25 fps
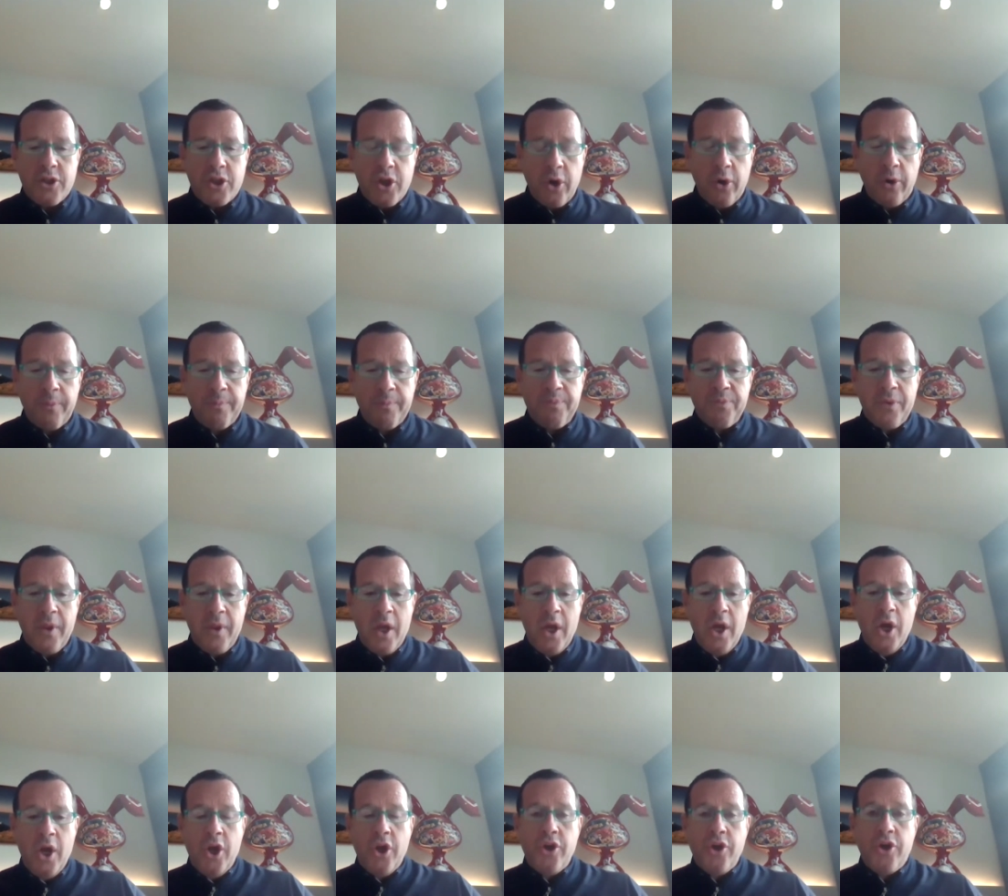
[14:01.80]
So
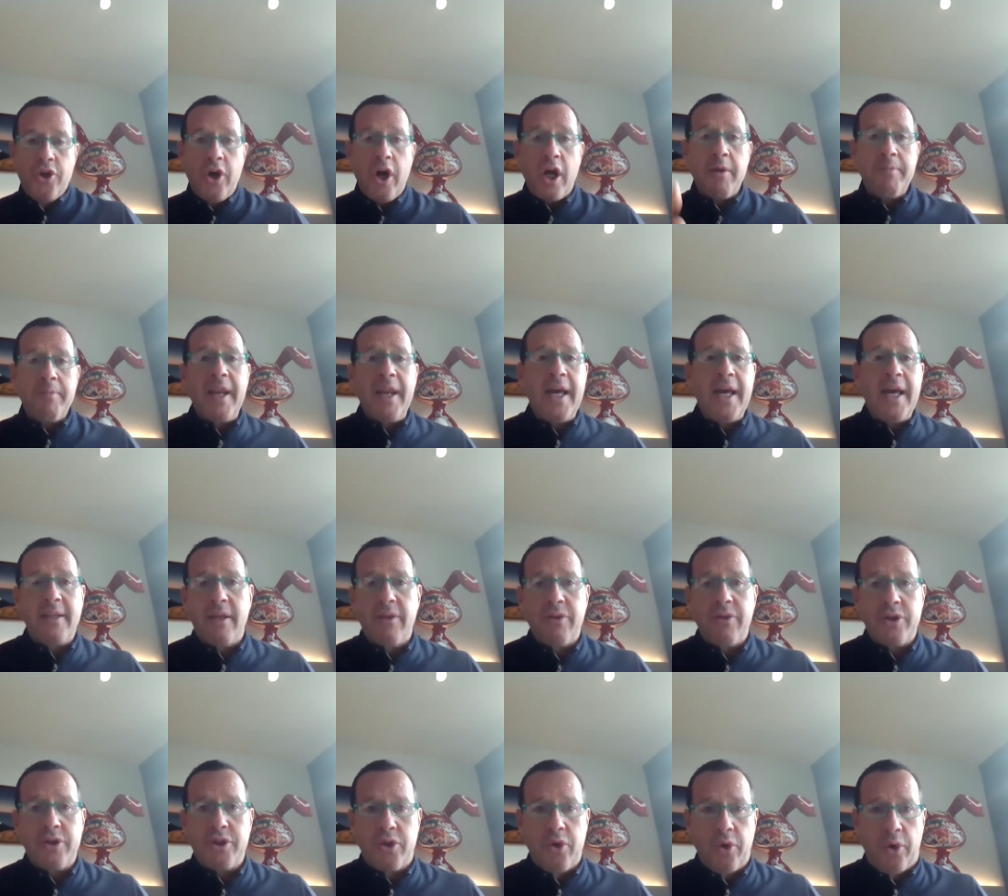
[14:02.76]
you're going to be late
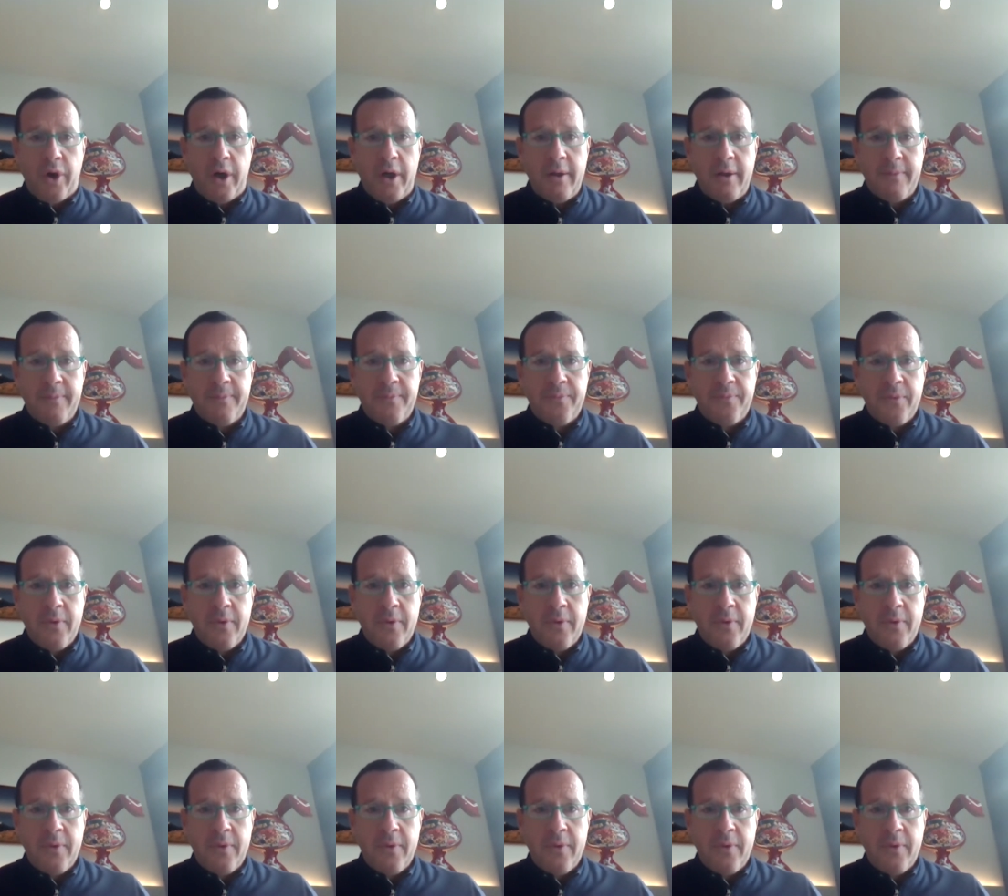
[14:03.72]
in the store.